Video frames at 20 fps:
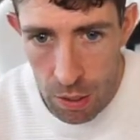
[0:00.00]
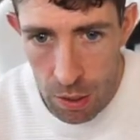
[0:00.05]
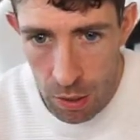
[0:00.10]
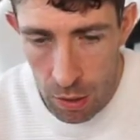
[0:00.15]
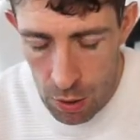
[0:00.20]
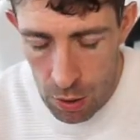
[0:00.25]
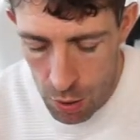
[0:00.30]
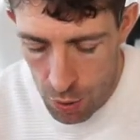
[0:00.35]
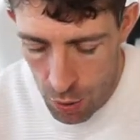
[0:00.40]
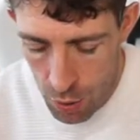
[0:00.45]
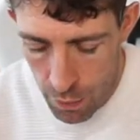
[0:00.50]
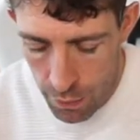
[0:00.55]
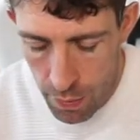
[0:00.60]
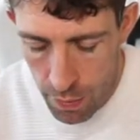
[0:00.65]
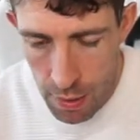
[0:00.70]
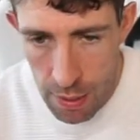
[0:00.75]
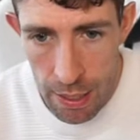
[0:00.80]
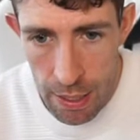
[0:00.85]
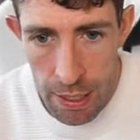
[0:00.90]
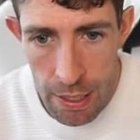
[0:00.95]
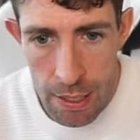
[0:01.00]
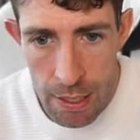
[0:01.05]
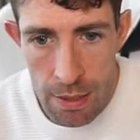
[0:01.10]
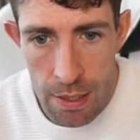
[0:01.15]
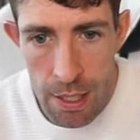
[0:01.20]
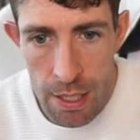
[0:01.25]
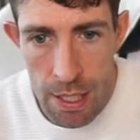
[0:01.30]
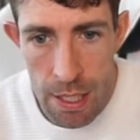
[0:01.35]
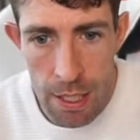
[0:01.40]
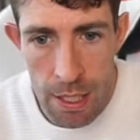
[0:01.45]
to close off our A
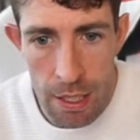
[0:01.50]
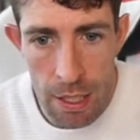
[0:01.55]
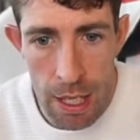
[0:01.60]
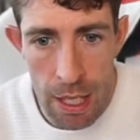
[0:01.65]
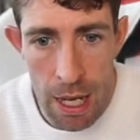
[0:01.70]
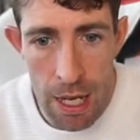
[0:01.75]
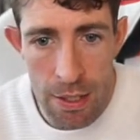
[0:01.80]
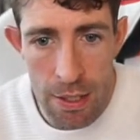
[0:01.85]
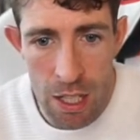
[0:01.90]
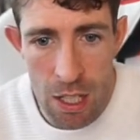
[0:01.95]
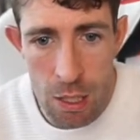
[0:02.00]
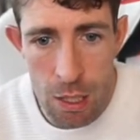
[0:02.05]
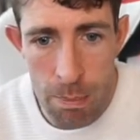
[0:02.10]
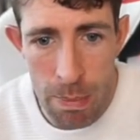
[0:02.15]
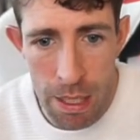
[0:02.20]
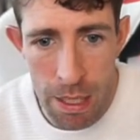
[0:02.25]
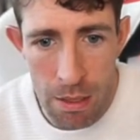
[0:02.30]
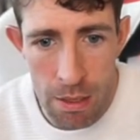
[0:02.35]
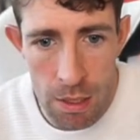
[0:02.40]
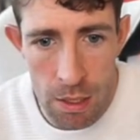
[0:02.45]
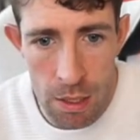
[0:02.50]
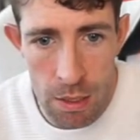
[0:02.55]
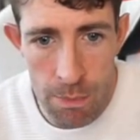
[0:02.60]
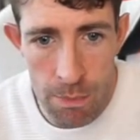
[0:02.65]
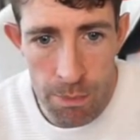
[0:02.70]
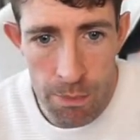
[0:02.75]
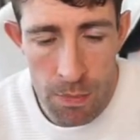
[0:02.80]
tag as expected,